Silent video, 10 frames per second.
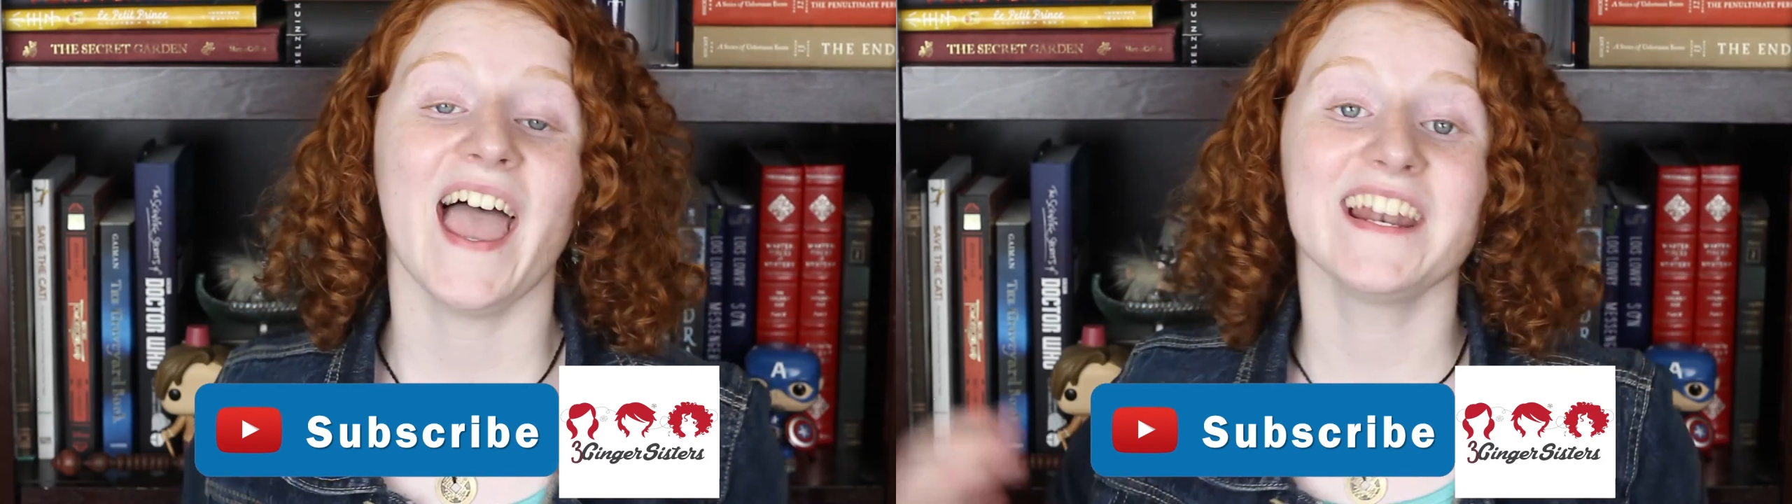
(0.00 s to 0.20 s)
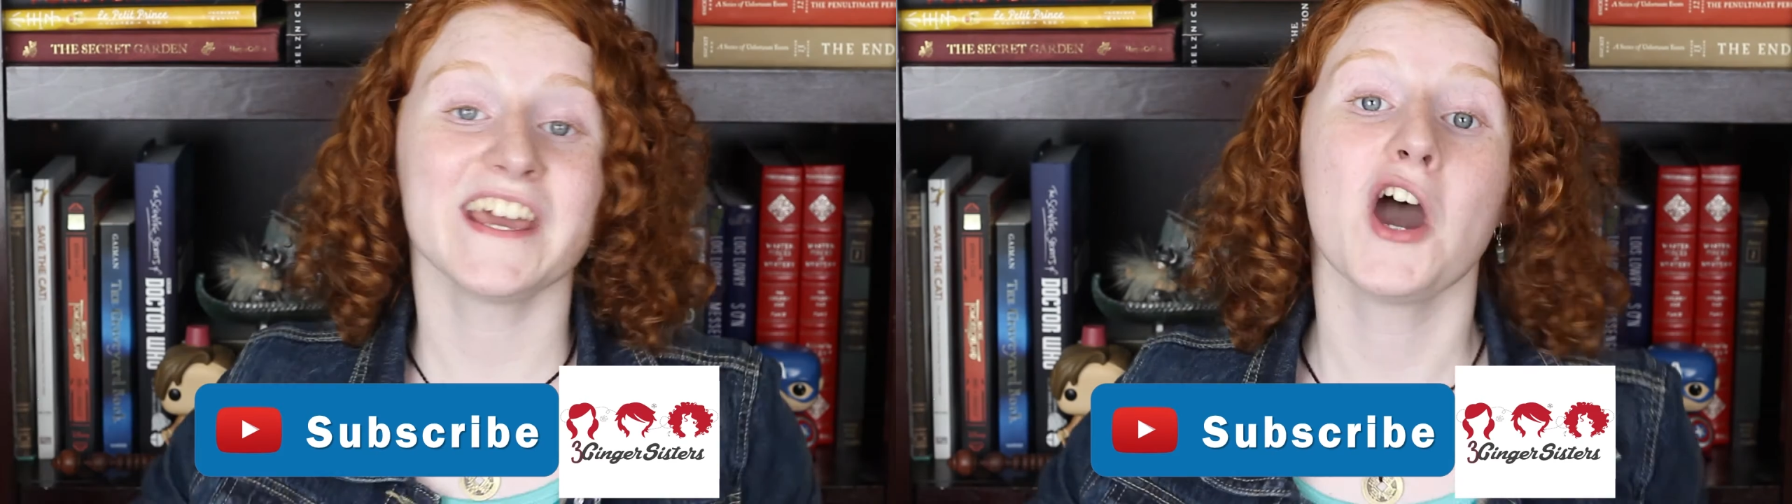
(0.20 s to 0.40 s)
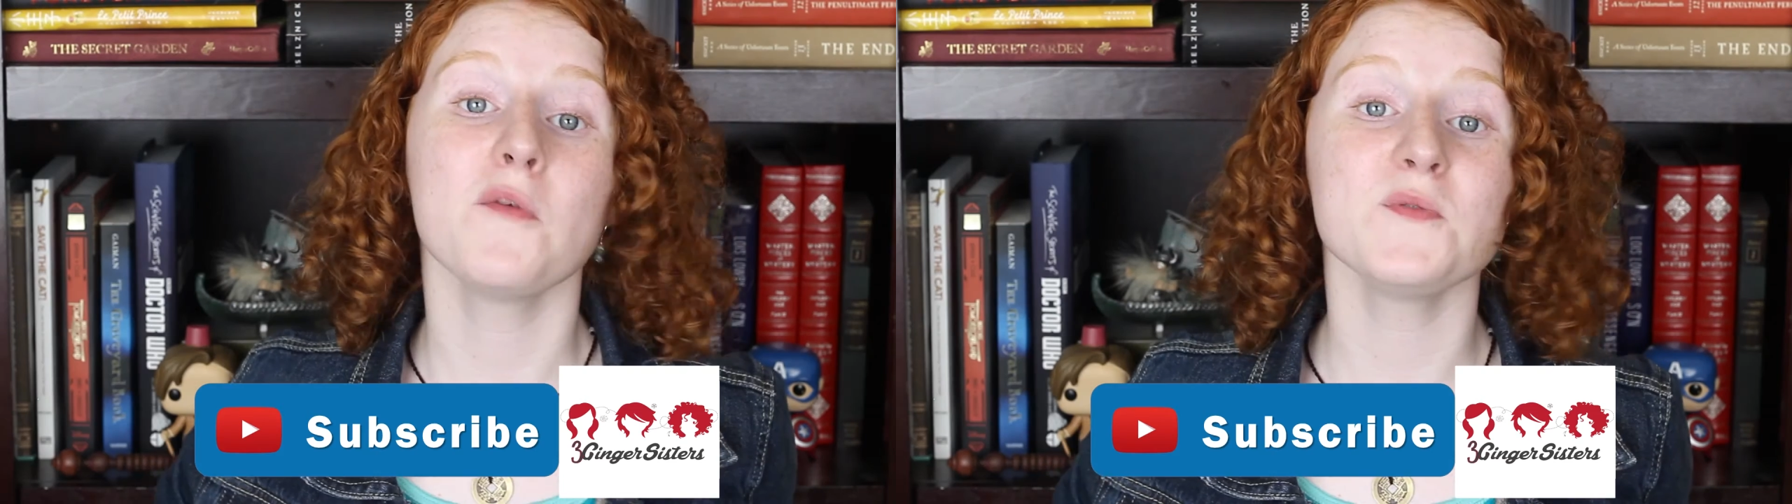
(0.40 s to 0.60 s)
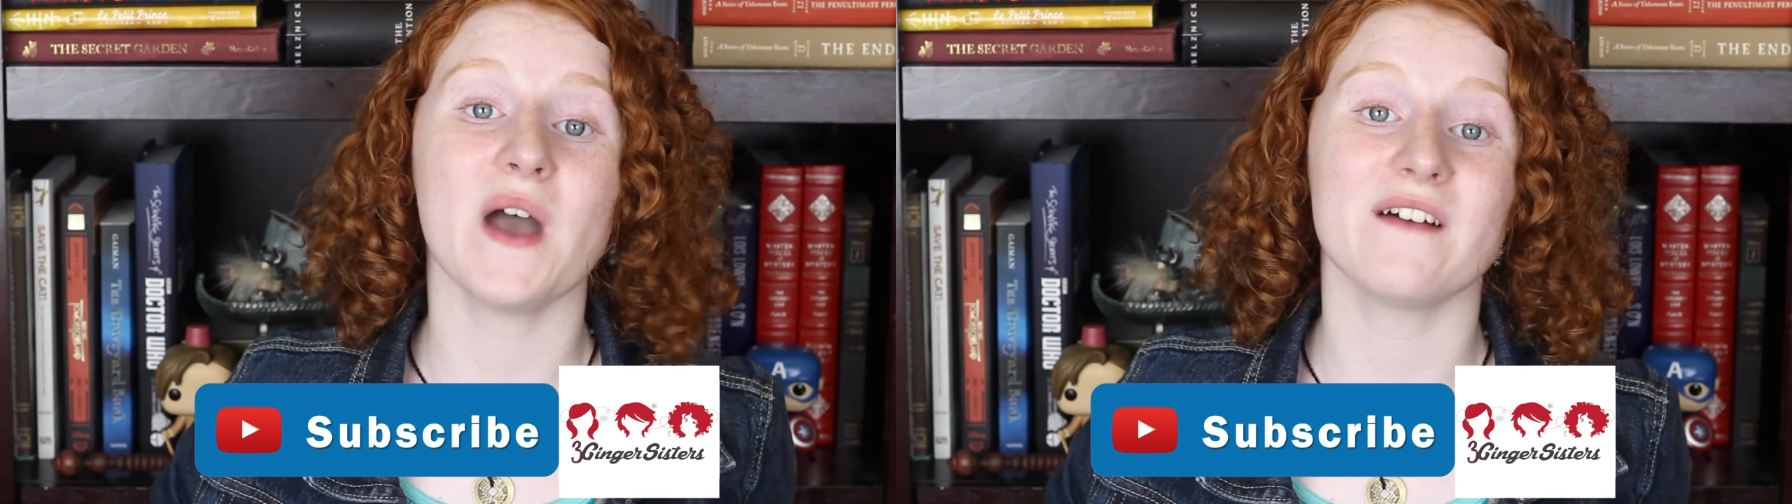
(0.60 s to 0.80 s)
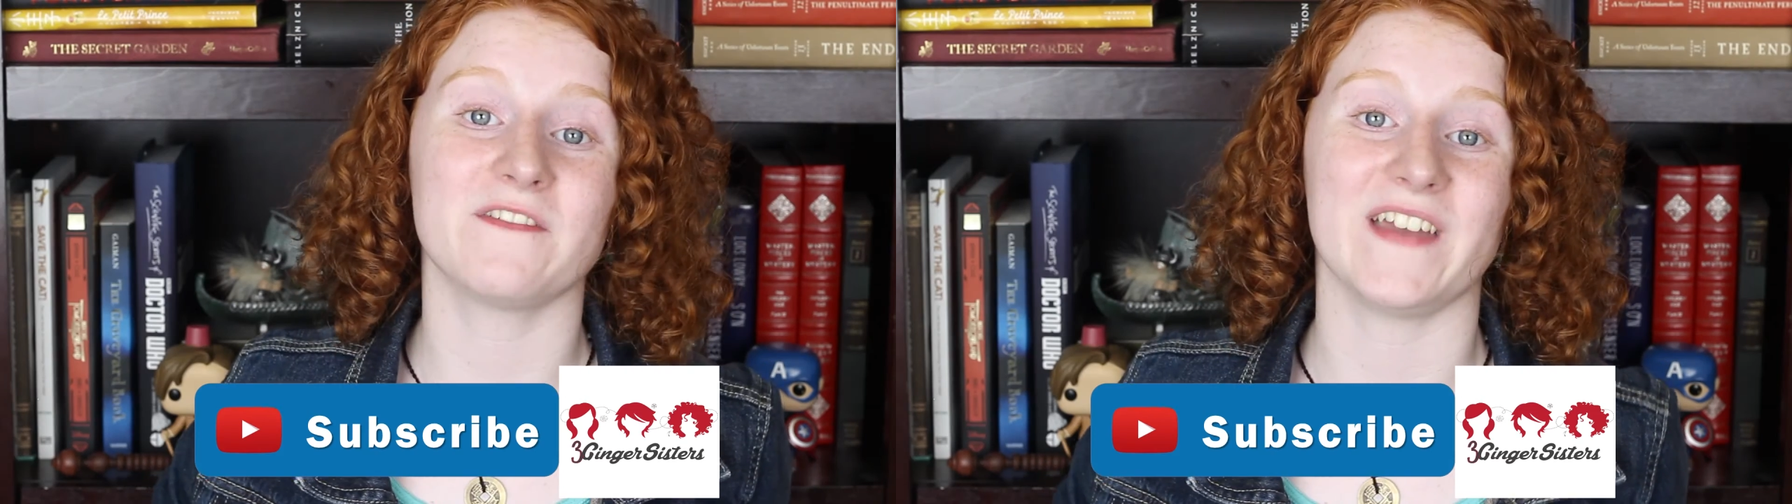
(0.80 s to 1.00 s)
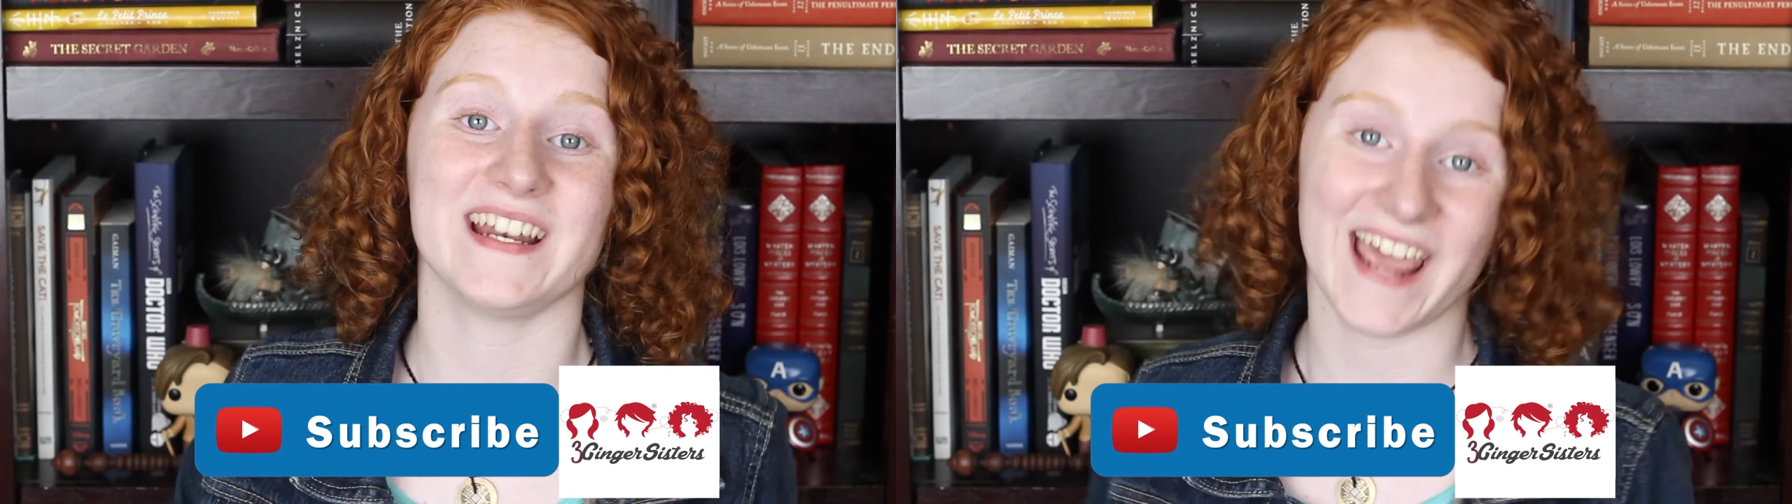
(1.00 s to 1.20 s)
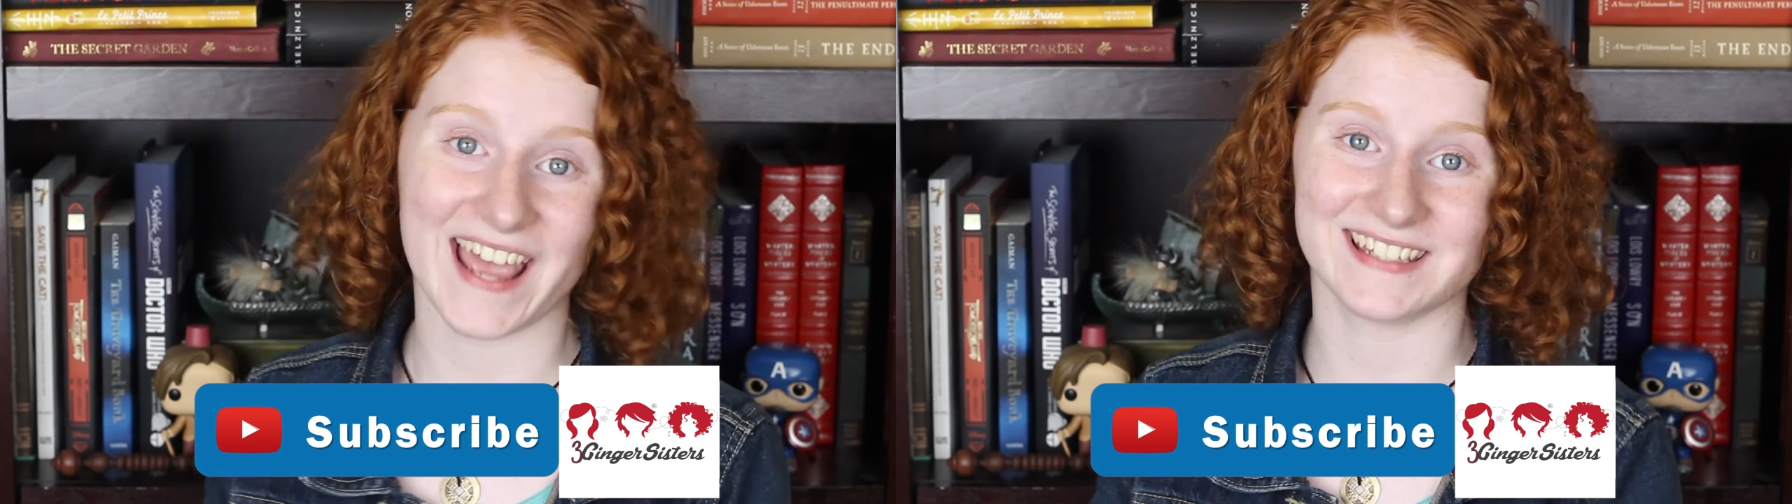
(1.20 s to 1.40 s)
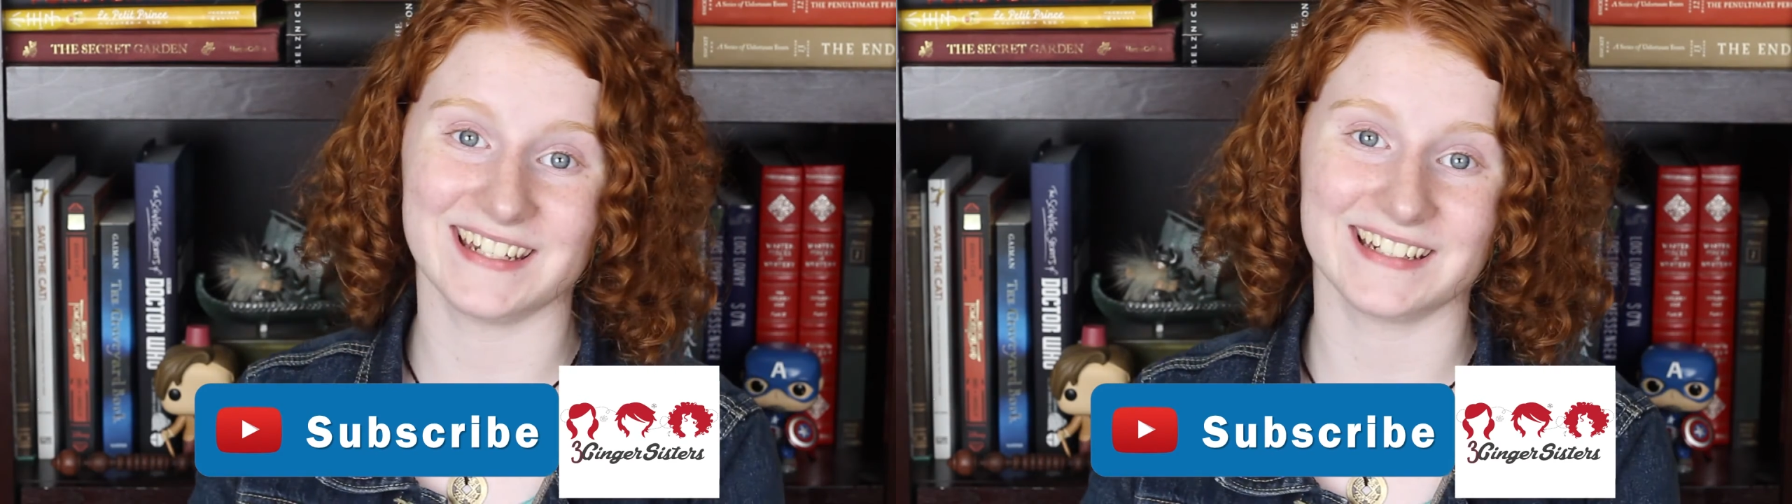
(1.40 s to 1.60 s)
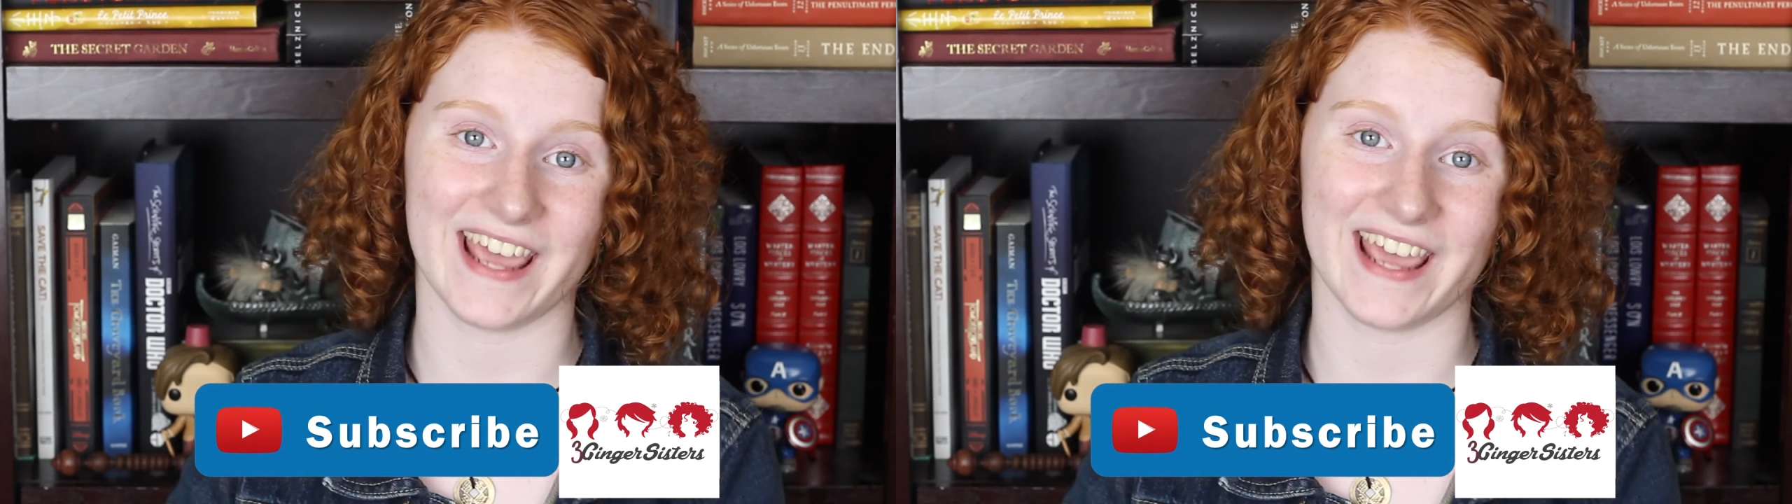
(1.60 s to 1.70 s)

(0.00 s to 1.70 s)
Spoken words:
And I hope you have a fantastic